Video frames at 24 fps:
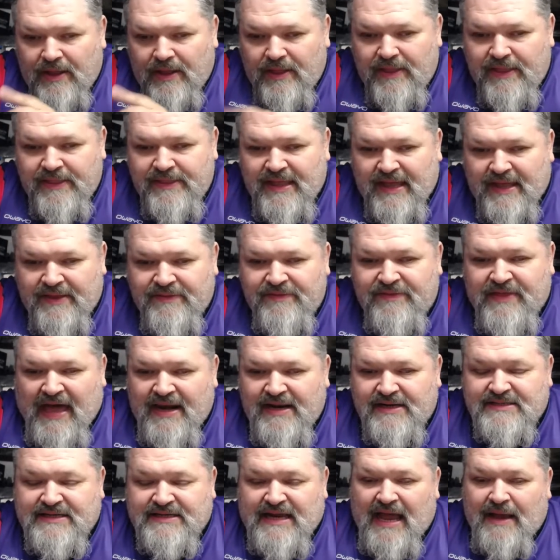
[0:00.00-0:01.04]
that
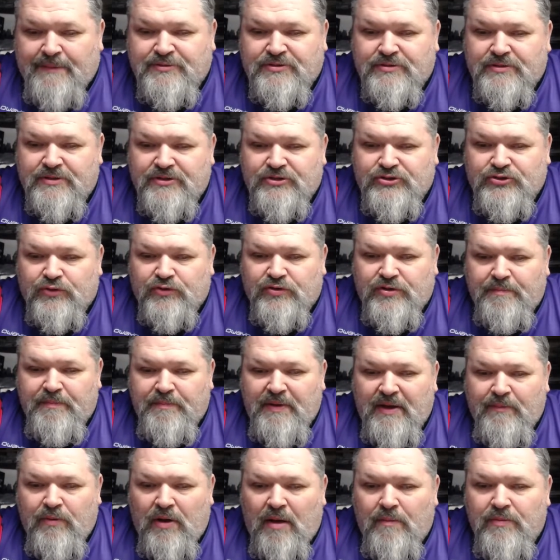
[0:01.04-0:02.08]
is absolutely true. The
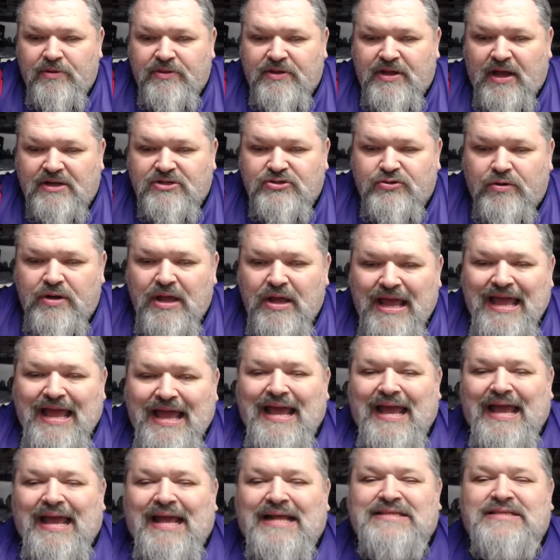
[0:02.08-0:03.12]
big problem with concert,
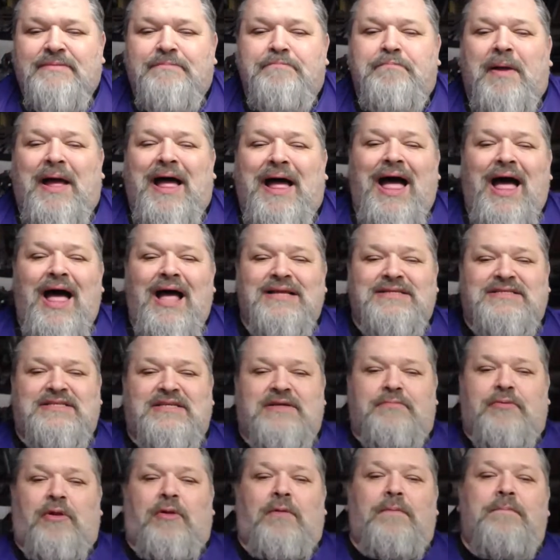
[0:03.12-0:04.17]
it's
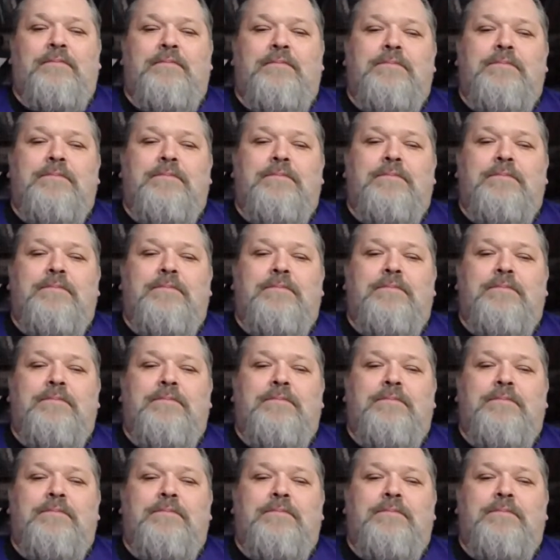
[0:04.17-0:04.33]
impossible.